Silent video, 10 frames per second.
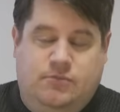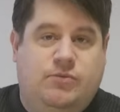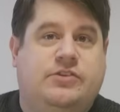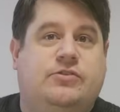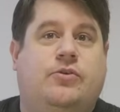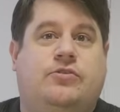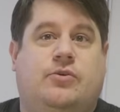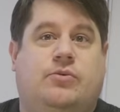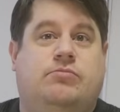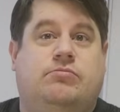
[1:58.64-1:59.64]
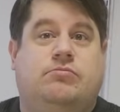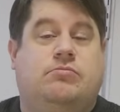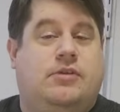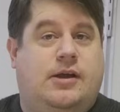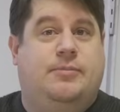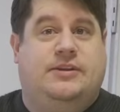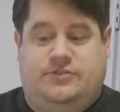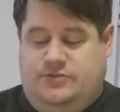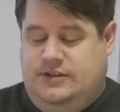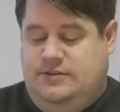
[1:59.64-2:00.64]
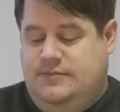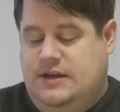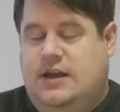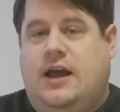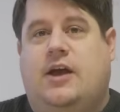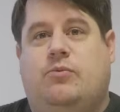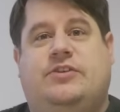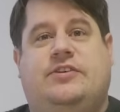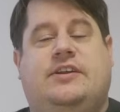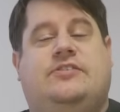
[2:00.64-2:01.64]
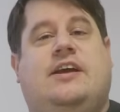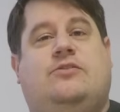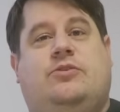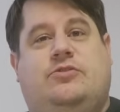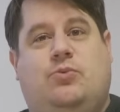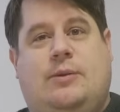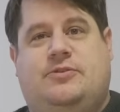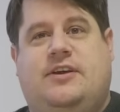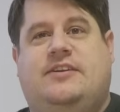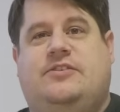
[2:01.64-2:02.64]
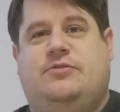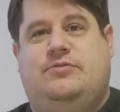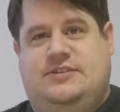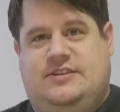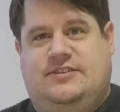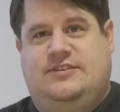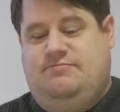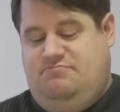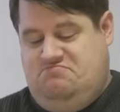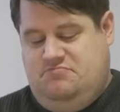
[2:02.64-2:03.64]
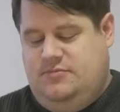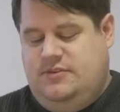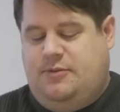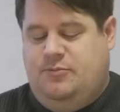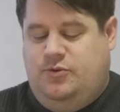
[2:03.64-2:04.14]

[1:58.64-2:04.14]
which is also a bit string, uh, which in this case was the website that you visit that